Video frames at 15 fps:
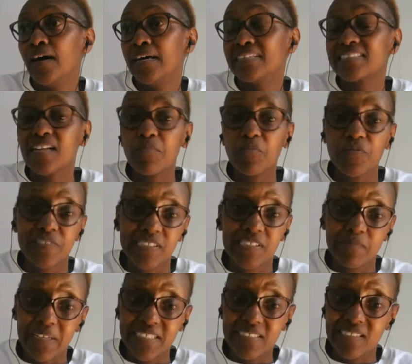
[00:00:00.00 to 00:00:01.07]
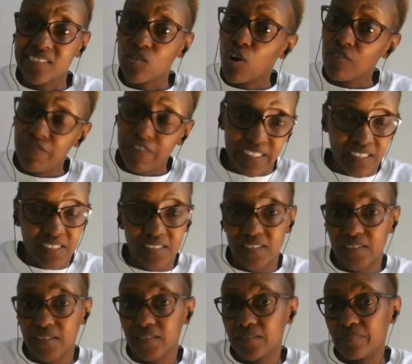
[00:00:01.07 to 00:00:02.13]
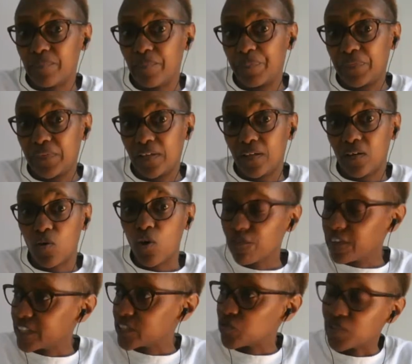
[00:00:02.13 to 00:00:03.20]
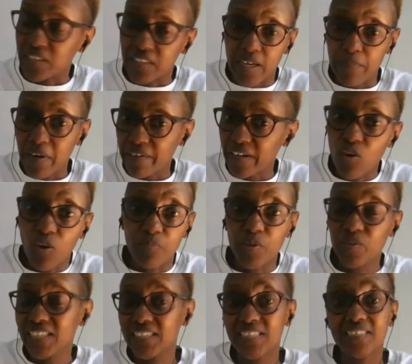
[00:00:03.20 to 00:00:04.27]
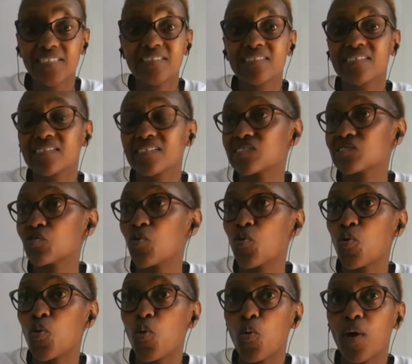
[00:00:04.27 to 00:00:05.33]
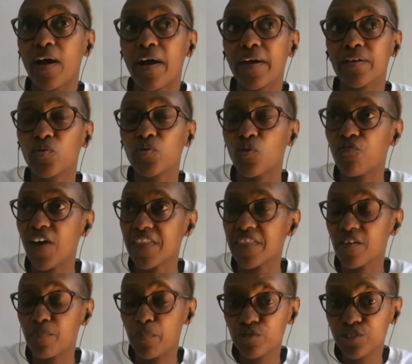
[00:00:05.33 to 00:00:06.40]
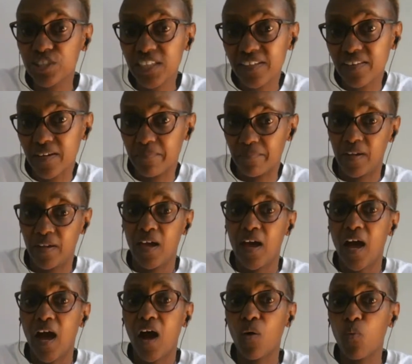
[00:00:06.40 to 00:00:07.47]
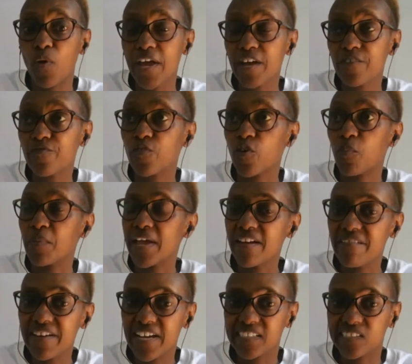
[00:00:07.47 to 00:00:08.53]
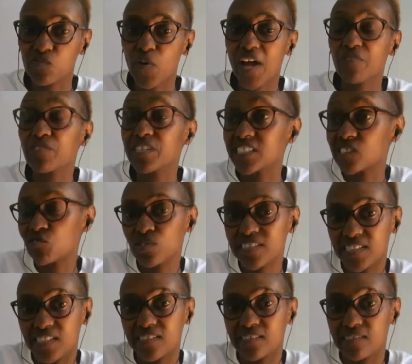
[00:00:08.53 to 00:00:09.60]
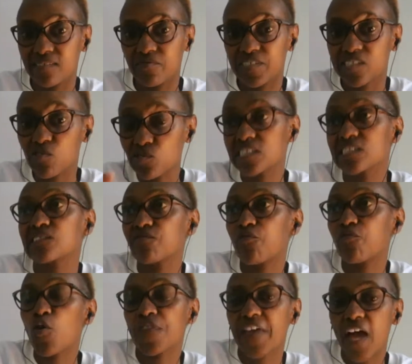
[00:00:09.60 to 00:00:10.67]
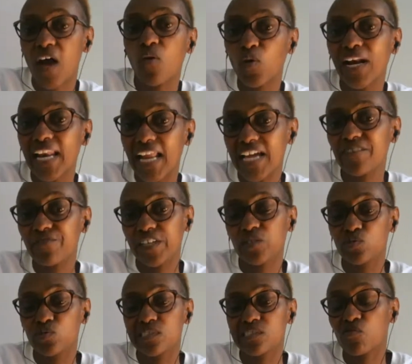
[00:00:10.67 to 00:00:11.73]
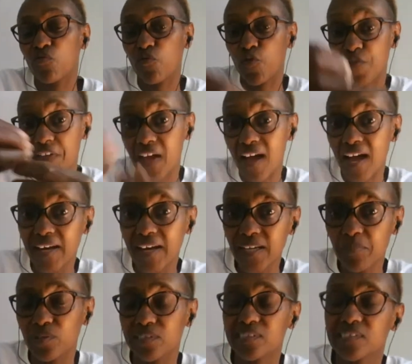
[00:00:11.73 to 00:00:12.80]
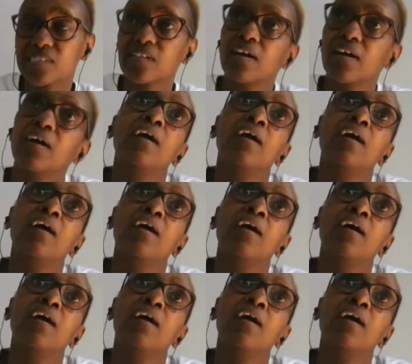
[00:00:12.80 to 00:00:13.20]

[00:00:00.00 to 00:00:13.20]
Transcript: In some of these places, conflict with neighboring communities. So, further pushing them away from areas where resources for their own livelihood, so for their animals.